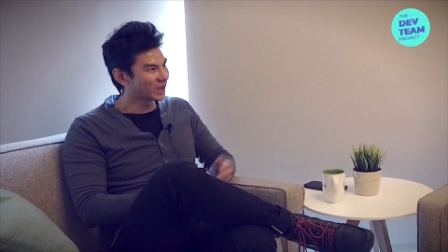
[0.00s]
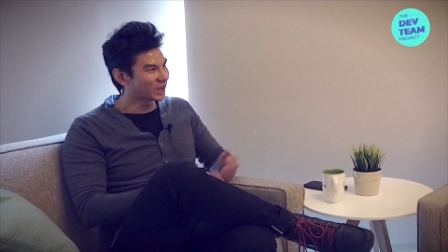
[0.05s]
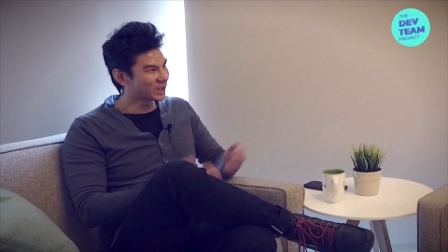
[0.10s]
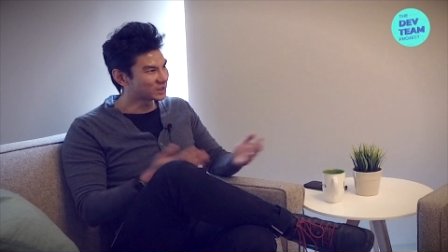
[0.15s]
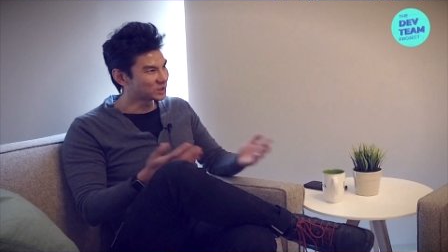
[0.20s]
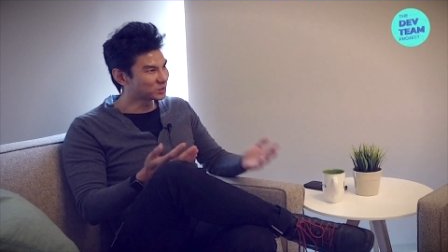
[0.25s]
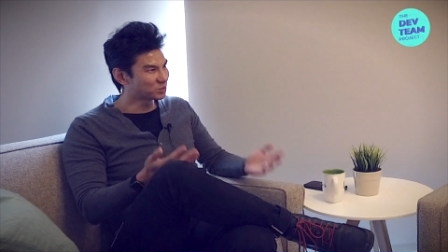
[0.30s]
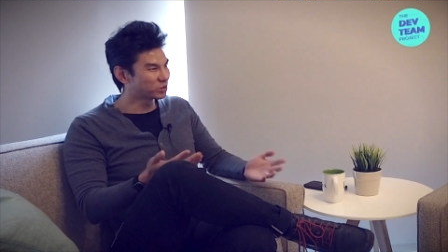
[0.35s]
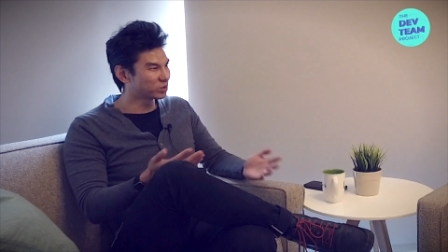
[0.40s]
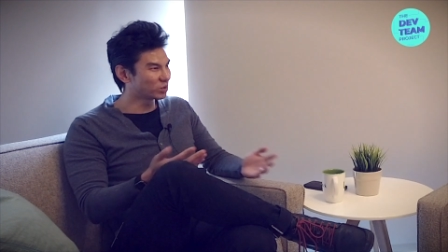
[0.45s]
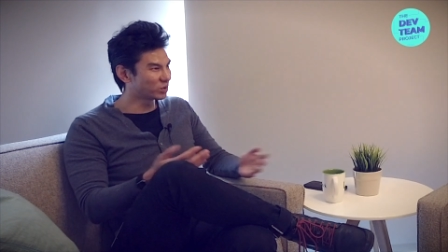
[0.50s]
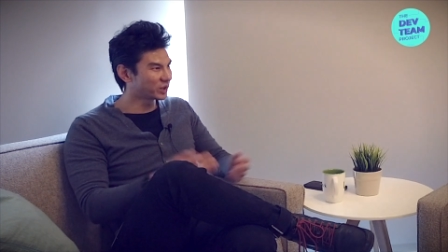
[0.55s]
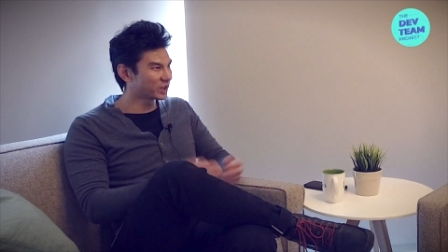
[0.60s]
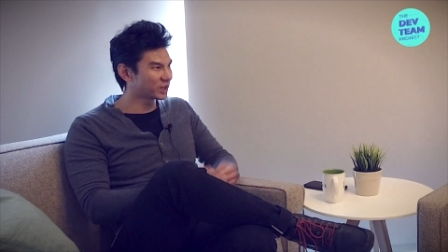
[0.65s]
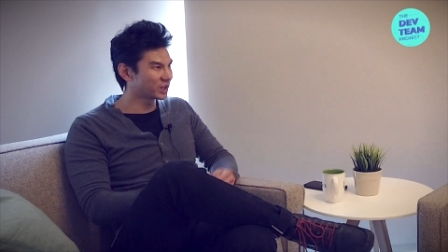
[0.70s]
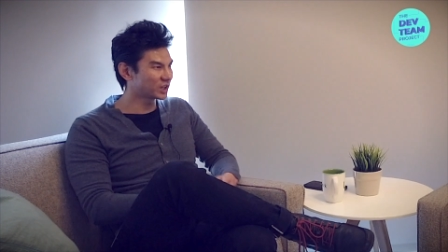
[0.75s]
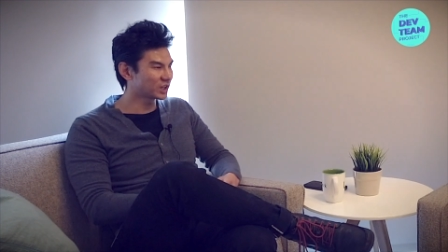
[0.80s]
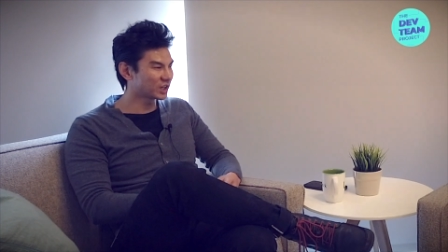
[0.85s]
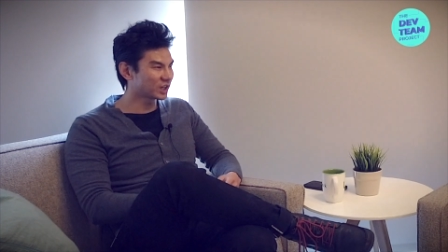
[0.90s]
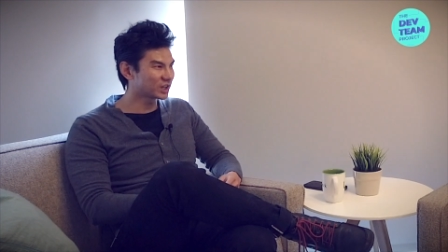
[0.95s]
I
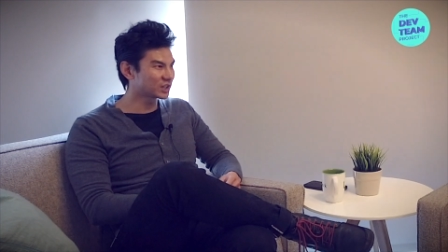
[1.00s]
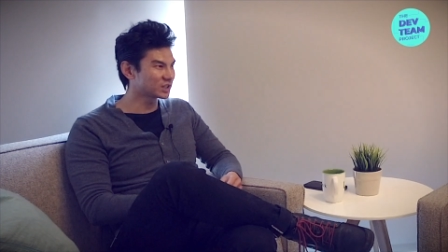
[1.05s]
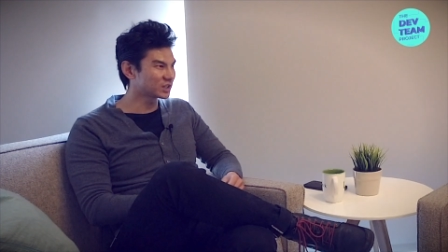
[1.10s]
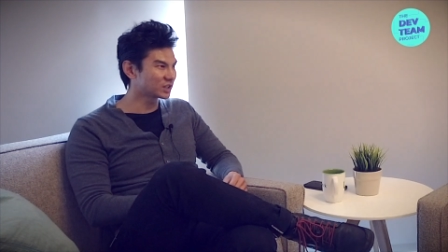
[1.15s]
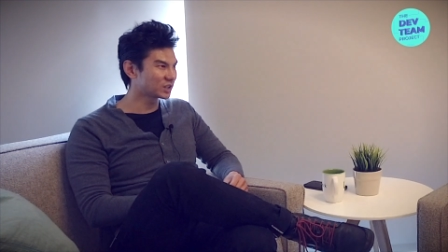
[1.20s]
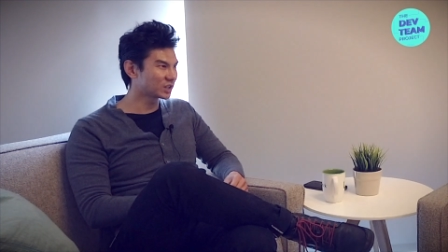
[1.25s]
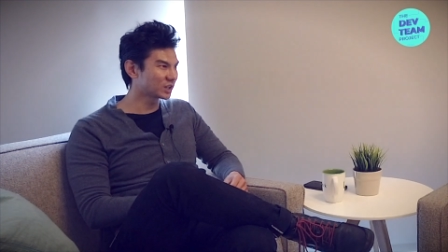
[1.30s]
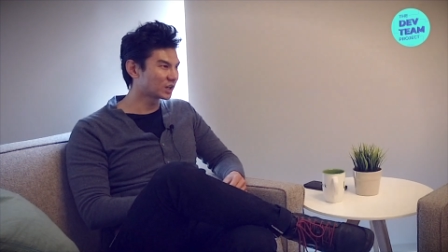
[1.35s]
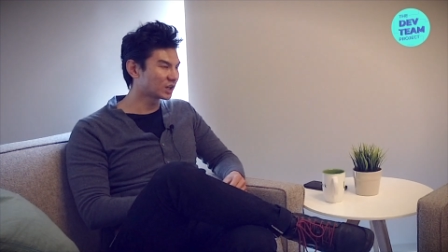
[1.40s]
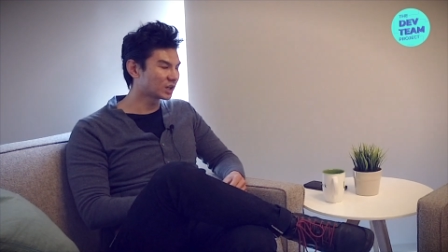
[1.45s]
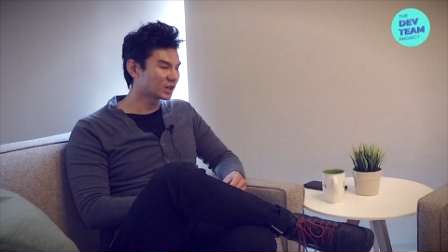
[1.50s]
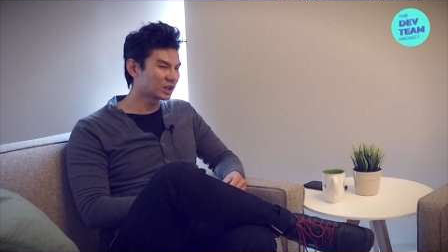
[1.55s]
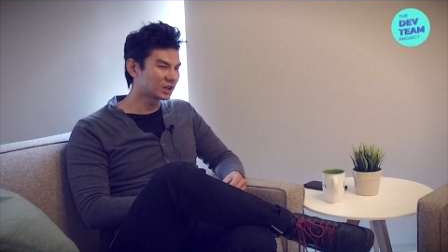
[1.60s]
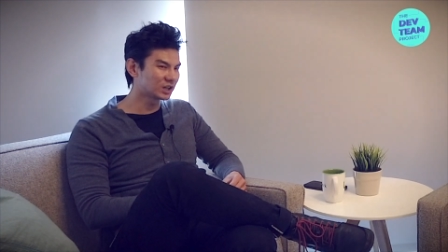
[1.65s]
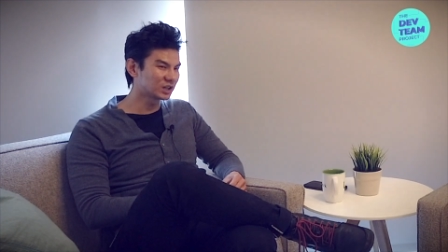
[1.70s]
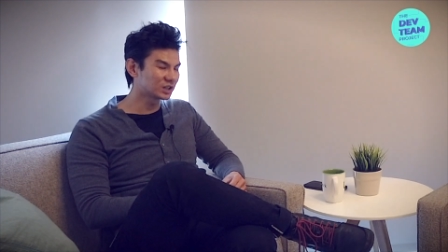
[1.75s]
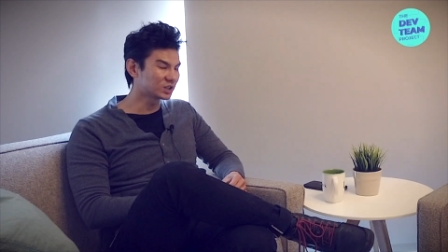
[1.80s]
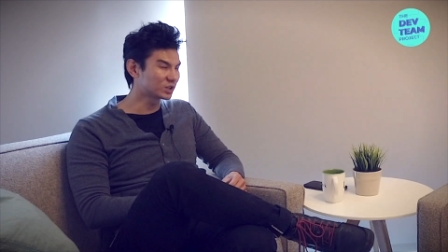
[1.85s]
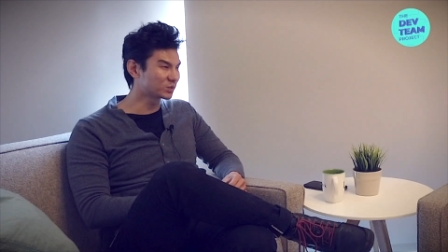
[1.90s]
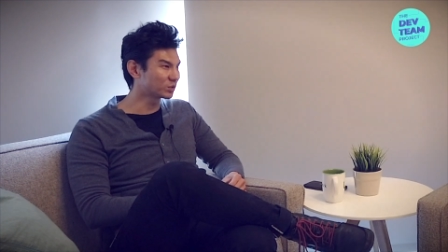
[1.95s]
deploy
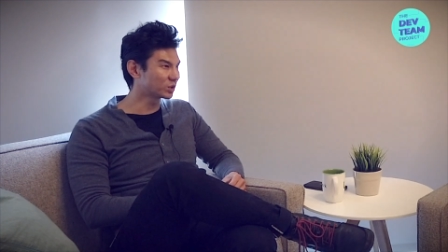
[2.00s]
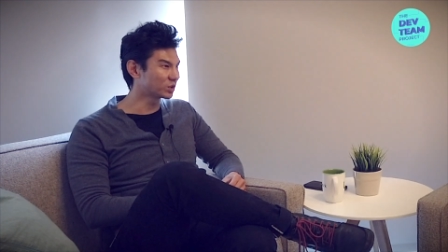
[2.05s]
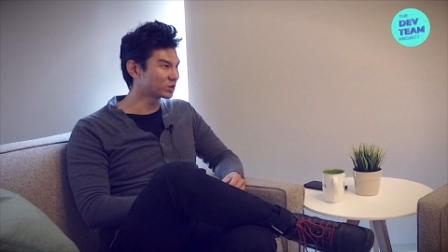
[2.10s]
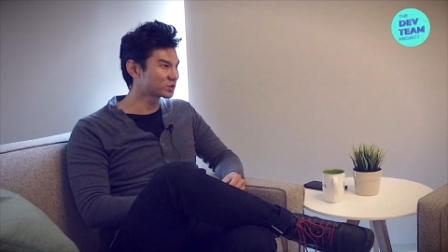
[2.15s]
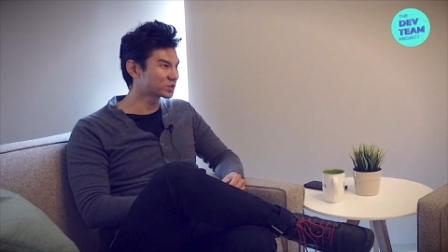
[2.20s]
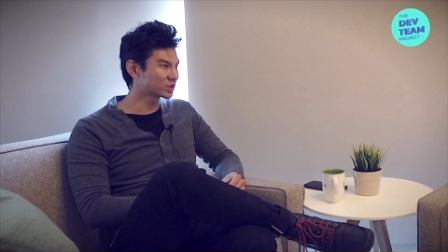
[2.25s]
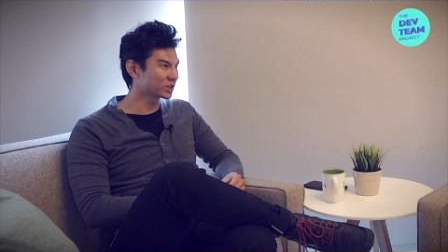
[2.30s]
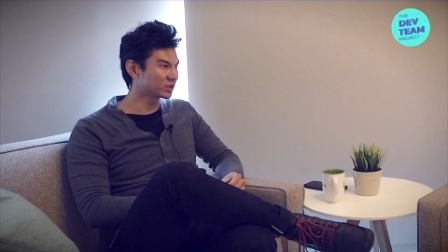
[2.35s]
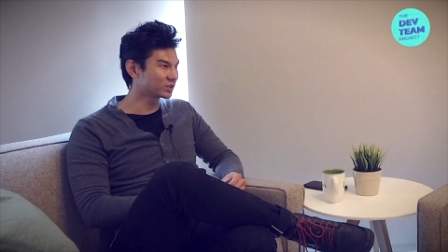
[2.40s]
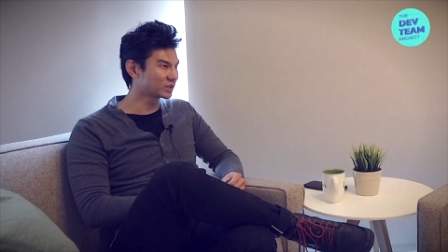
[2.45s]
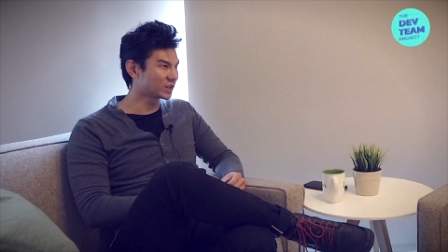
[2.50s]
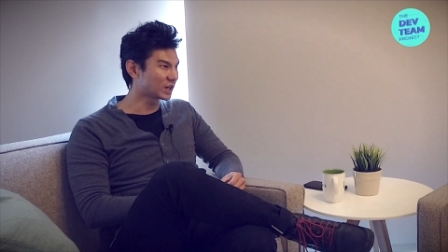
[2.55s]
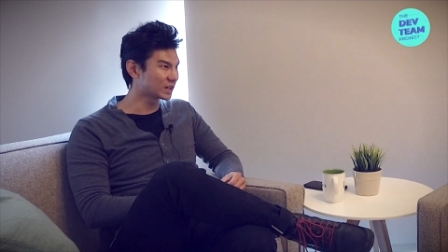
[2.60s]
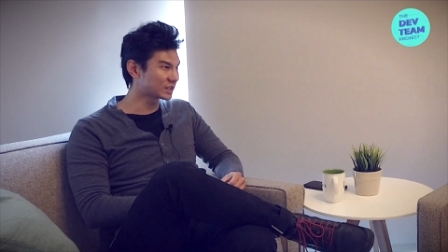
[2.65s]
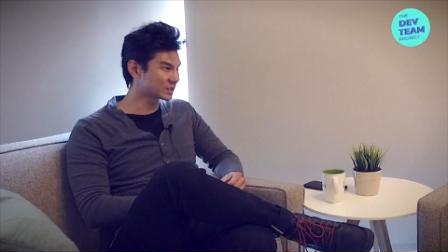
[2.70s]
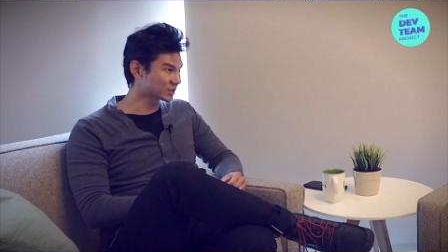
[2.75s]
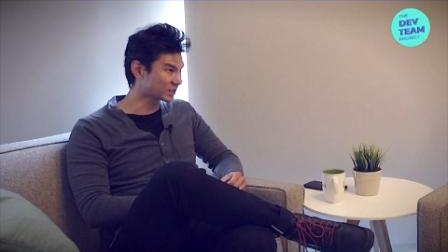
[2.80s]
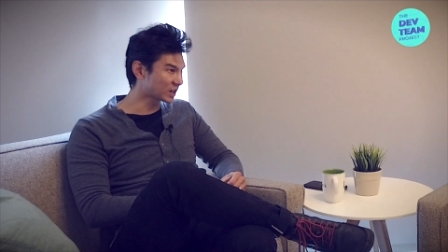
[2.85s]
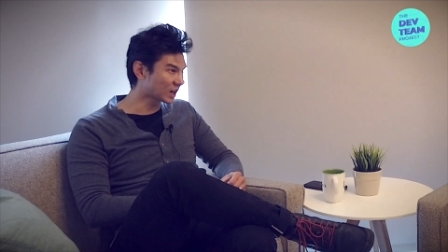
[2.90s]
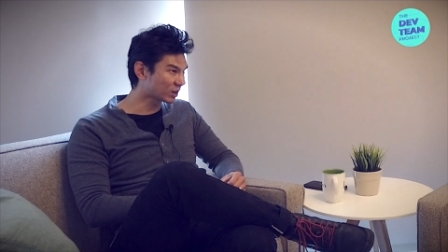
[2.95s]
an approach called the
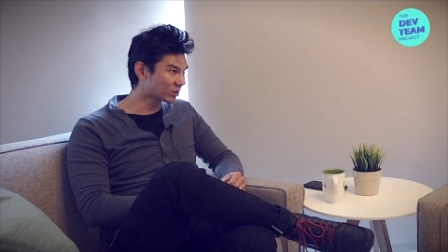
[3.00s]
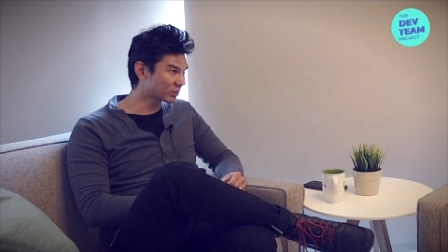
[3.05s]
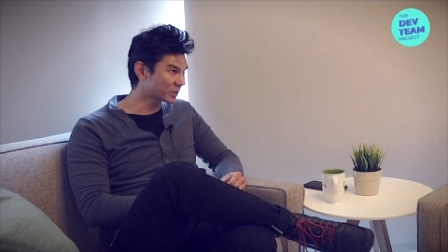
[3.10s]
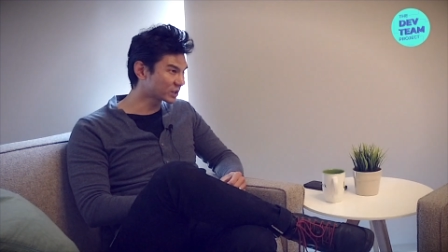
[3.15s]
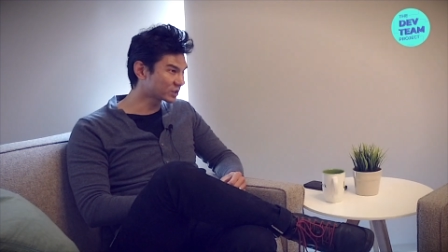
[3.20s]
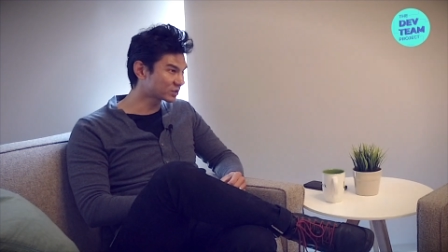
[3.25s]
Eisenhower